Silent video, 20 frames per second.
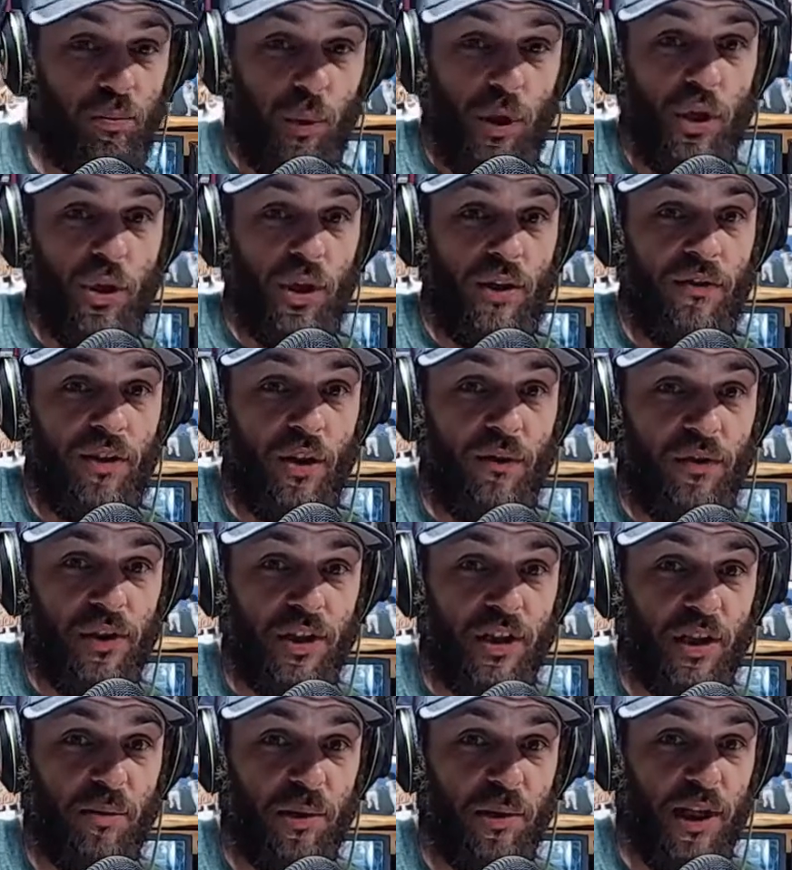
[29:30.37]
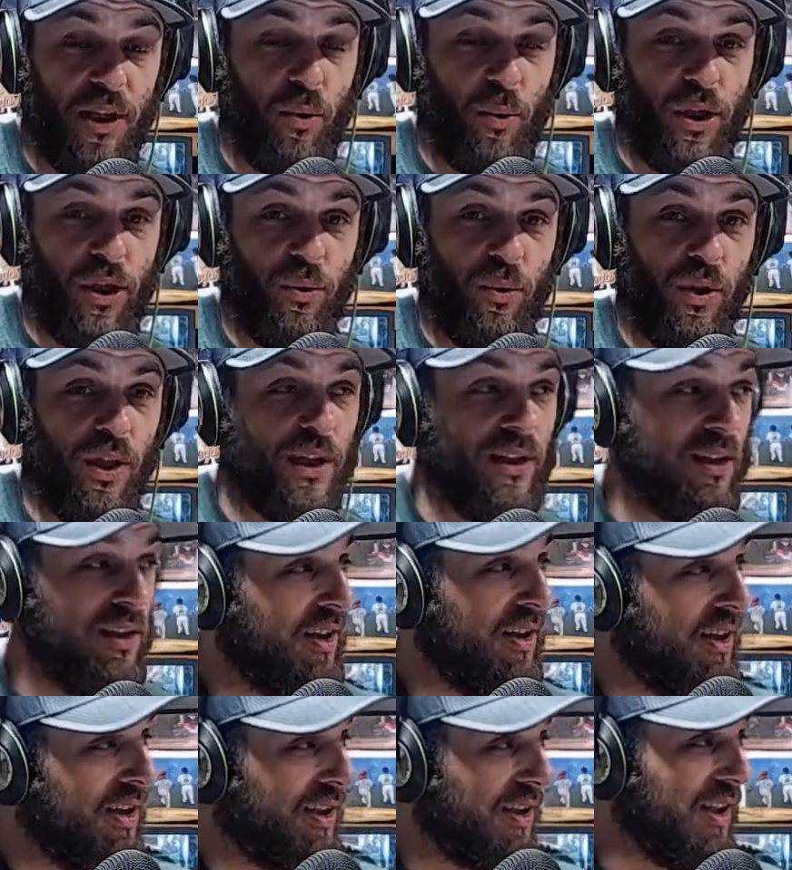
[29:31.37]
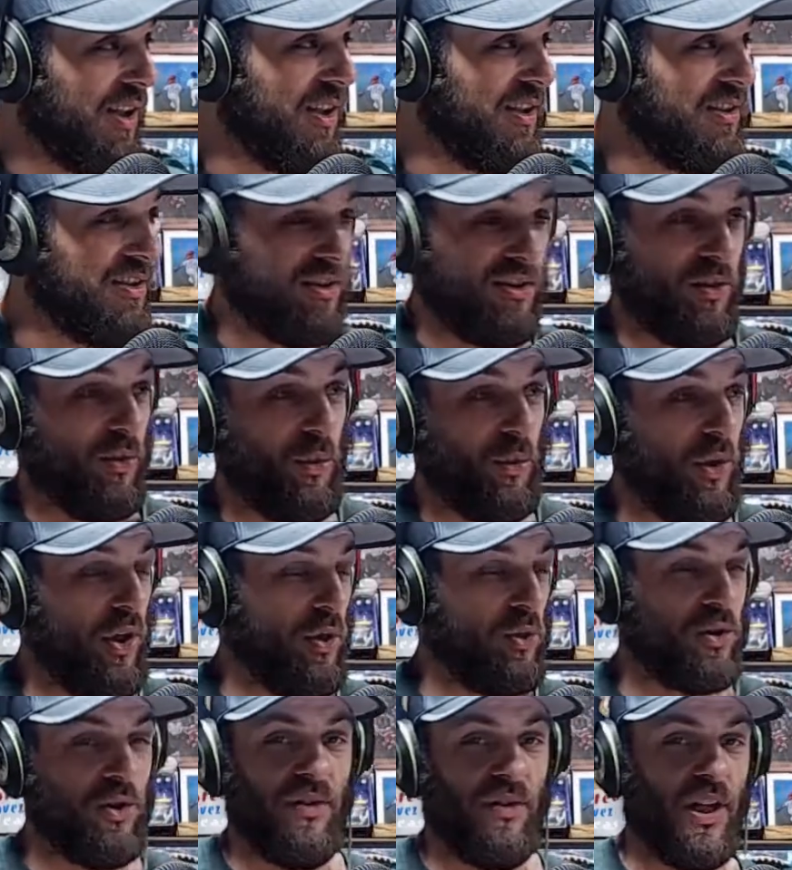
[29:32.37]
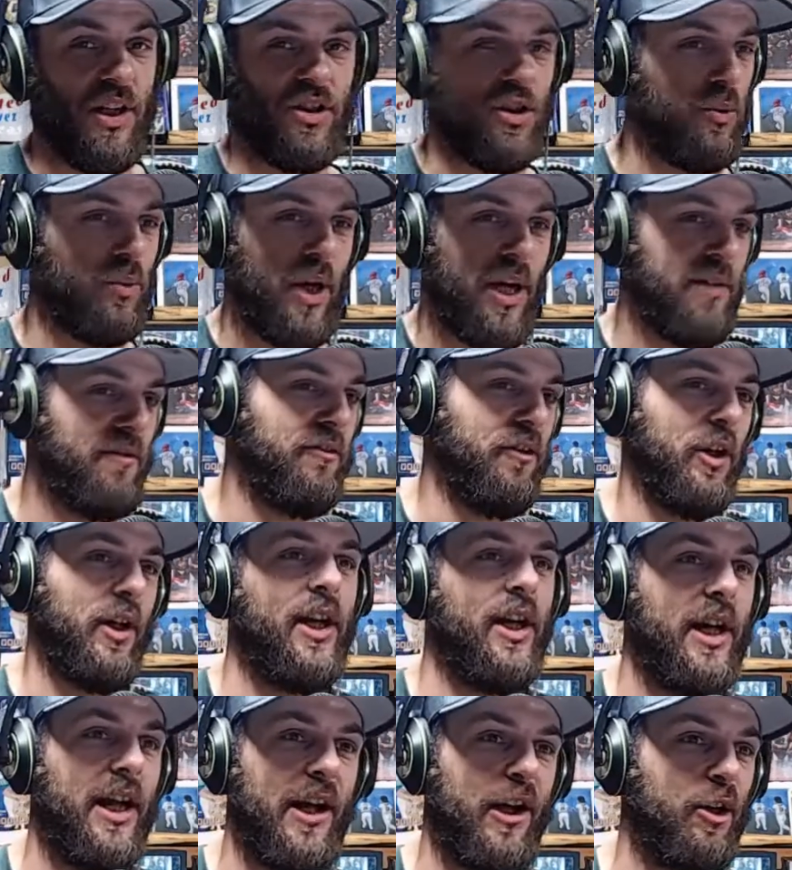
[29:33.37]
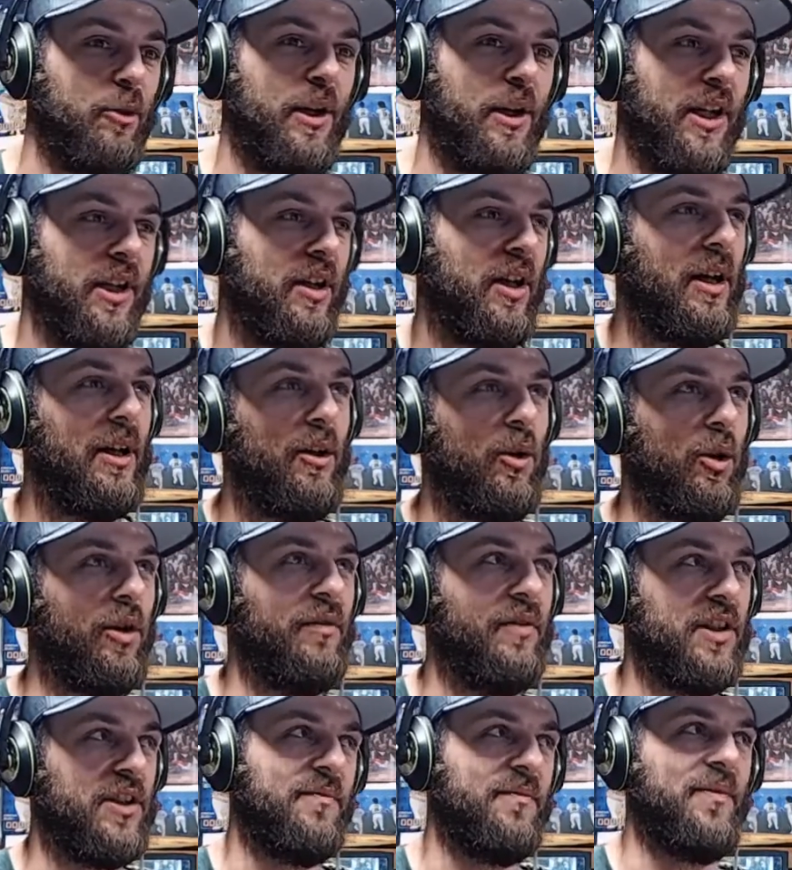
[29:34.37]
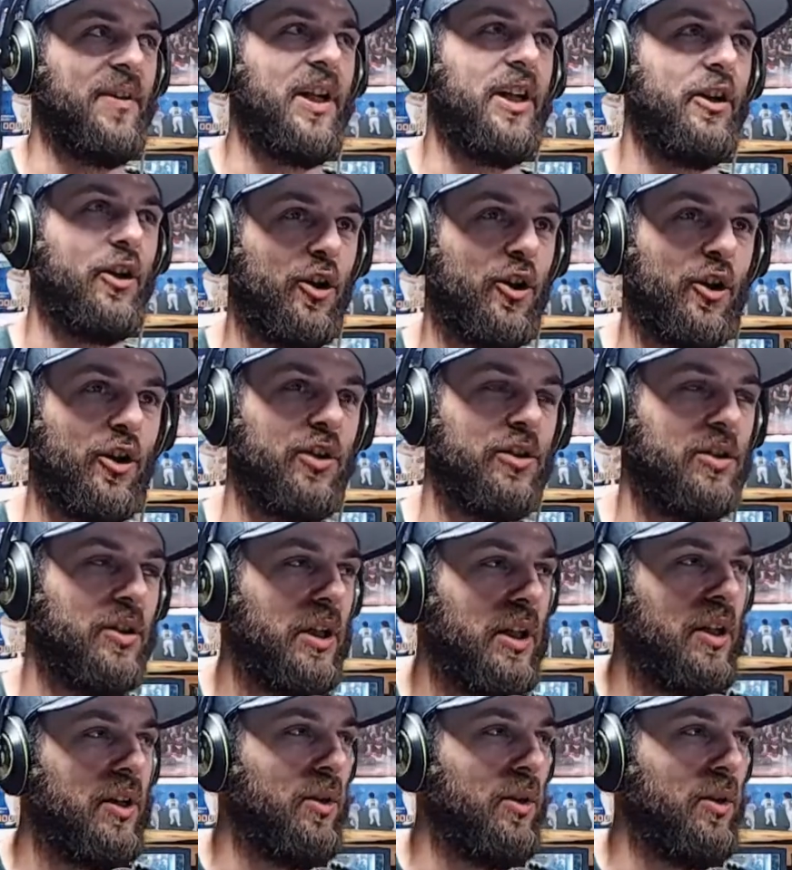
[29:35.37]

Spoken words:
We don't even know if he's going to play week 1 because who knows if he has the right fucking helmet or if his feet hurt